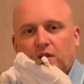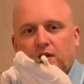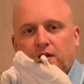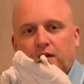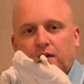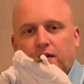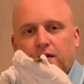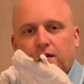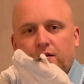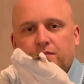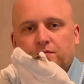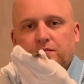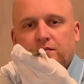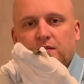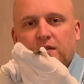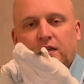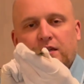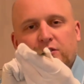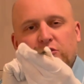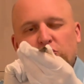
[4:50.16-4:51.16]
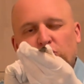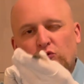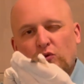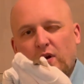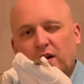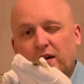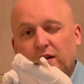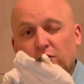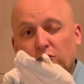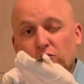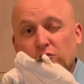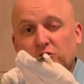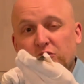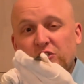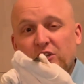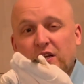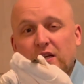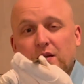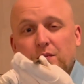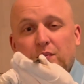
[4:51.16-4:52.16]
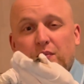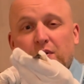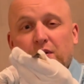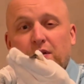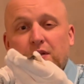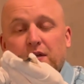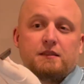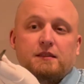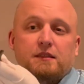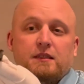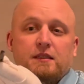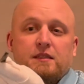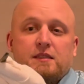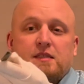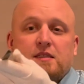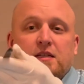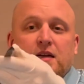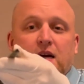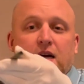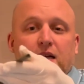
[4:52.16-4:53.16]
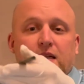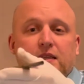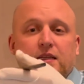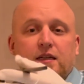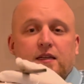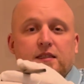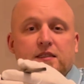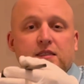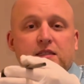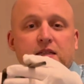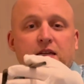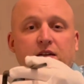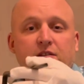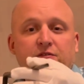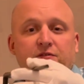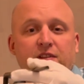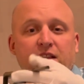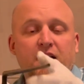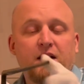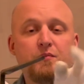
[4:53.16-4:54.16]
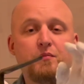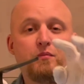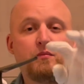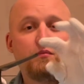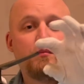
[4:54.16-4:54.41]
like a triangle shape. It's not a flat